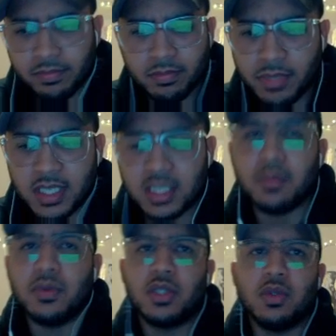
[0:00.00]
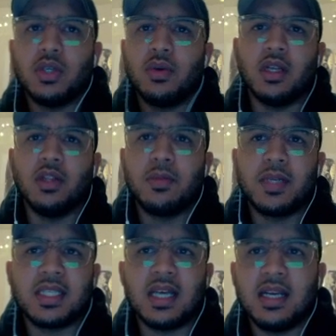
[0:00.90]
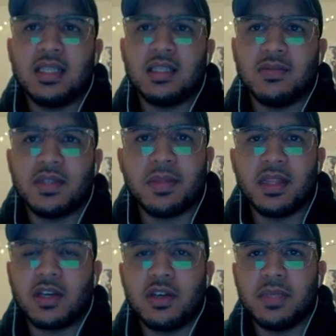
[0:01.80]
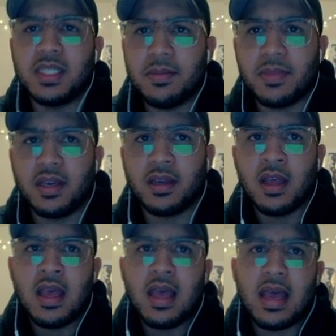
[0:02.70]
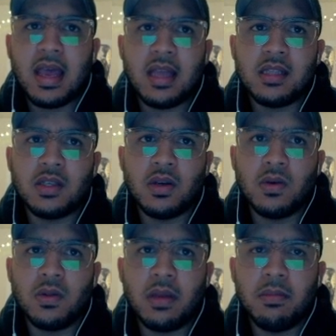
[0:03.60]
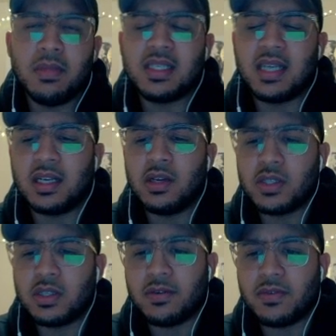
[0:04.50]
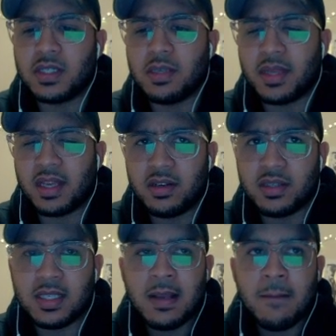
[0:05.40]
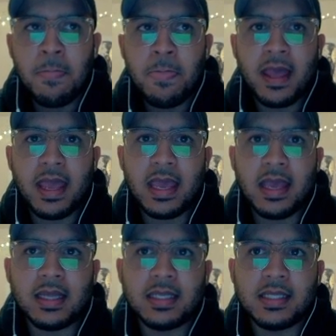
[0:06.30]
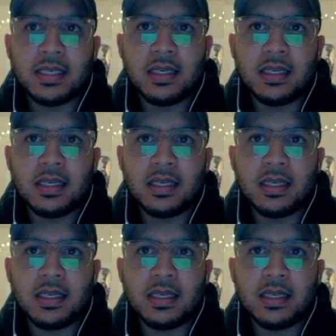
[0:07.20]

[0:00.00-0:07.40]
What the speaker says: plain and simple. She was showing a little bit of signs of something that could be something, and so they misdiagnosed her for something else. And